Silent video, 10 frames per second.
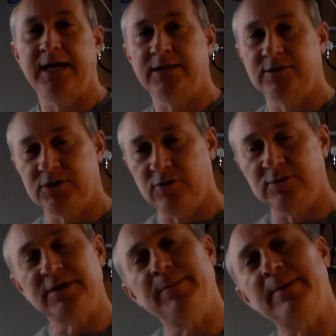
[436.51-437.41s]
and
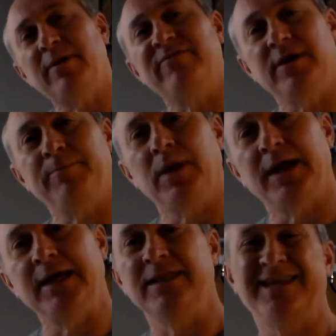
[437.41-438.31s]
so some people have
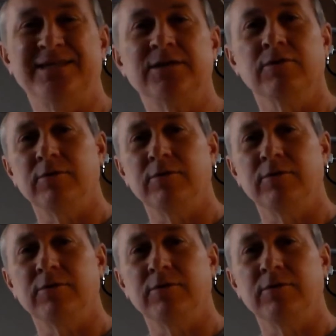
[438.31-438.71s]
complained that it's a